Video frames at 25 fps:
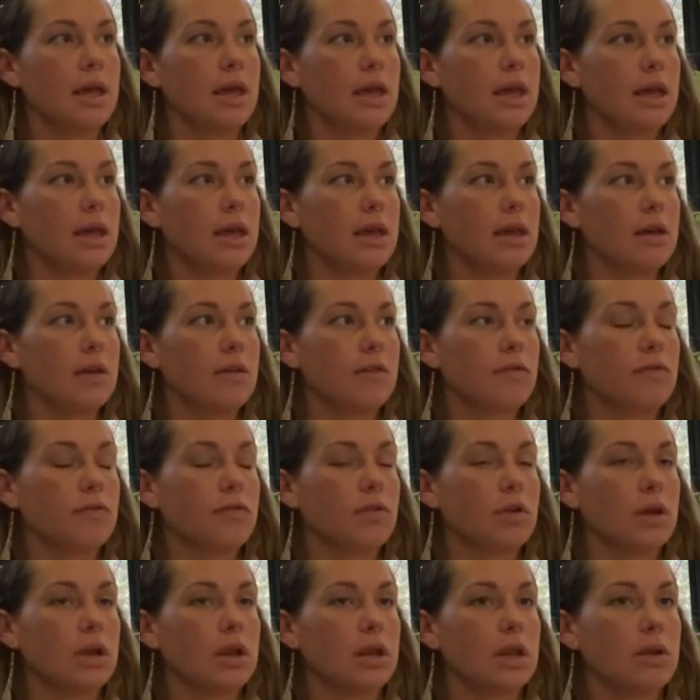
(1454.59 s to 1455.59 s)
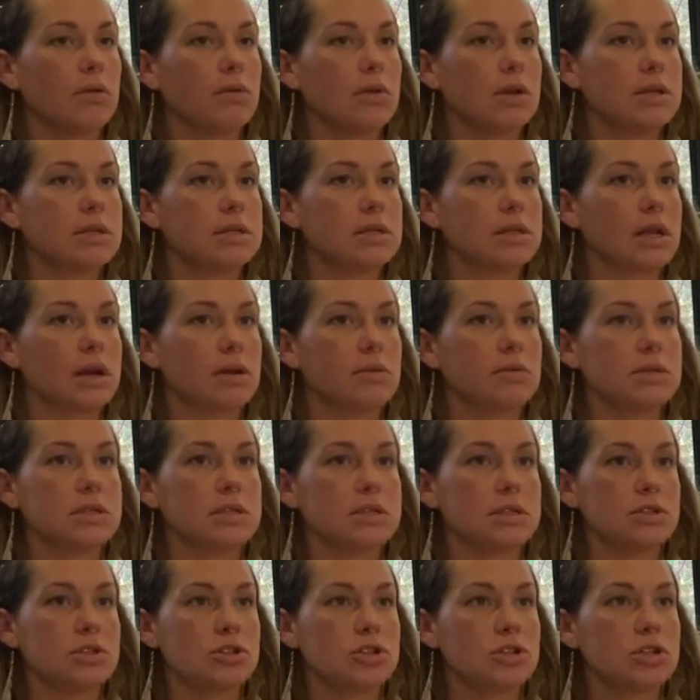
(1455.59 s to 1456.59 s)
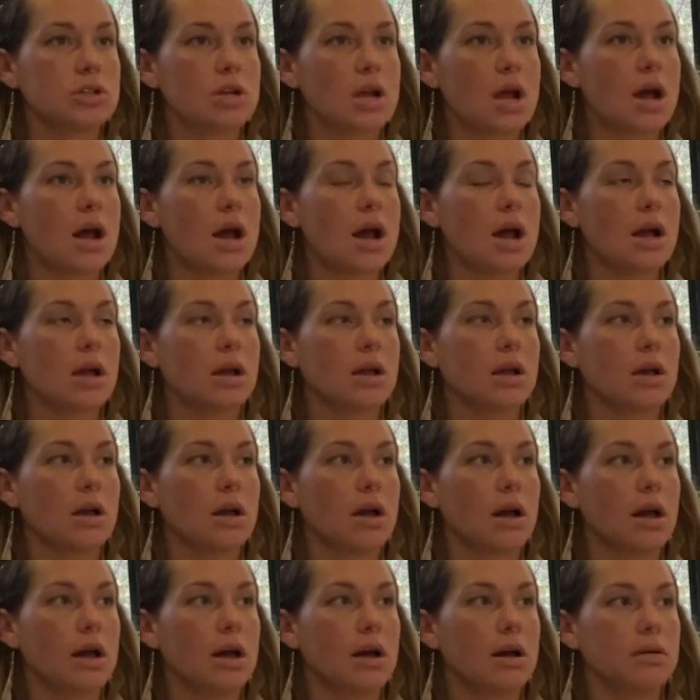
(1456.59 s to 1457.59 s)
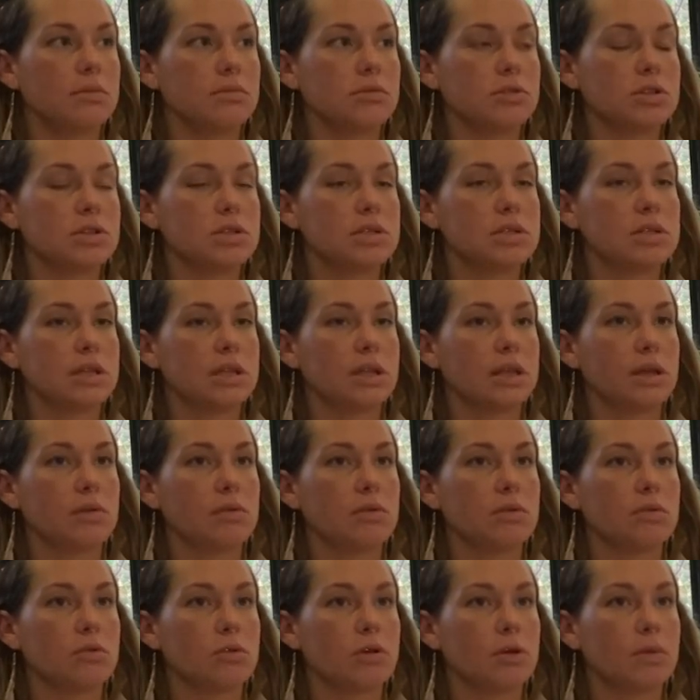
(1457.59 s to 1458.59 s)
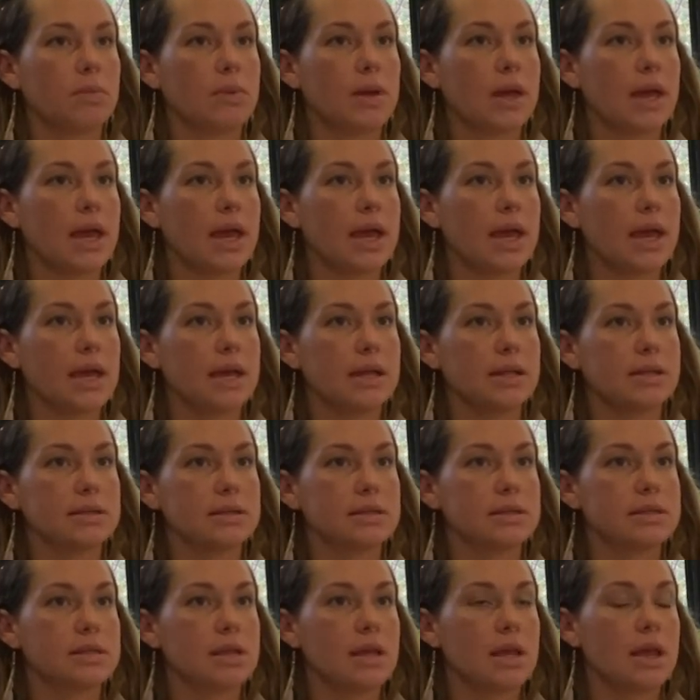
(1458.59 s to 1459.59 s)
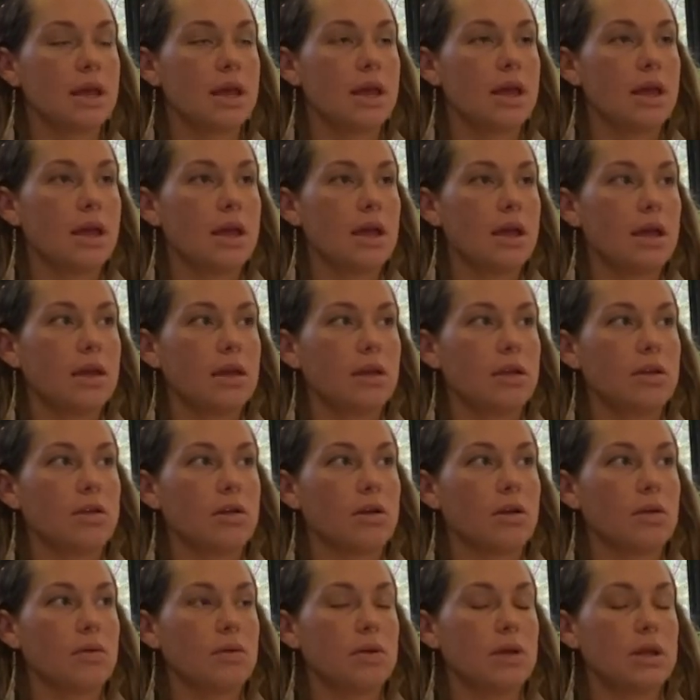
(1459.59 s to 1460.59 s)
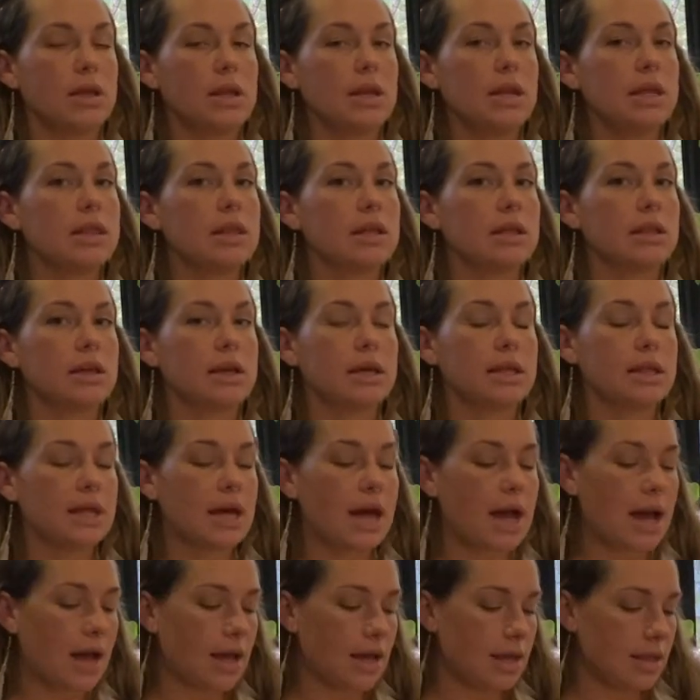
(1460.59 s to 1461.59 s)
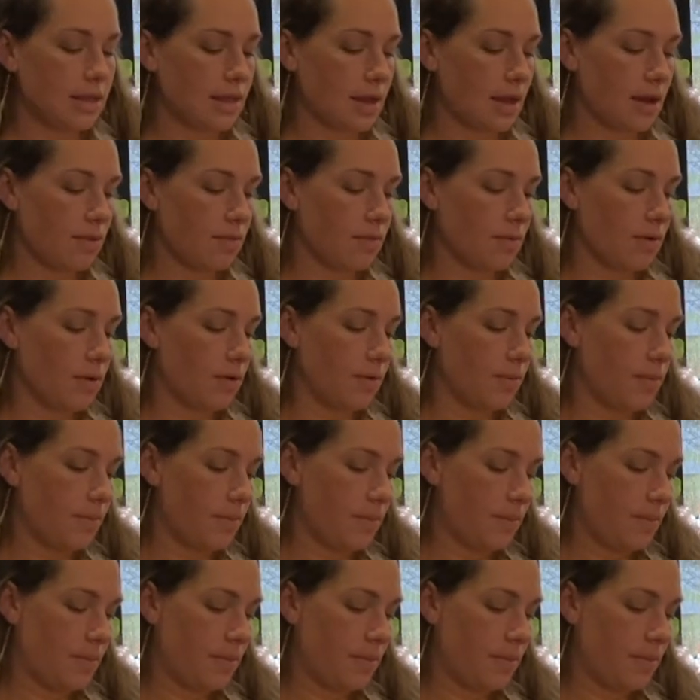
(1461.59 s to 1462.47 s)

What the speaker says: if for any reason I was in shock, just dealing with more pains, you know, anything like that in that realm.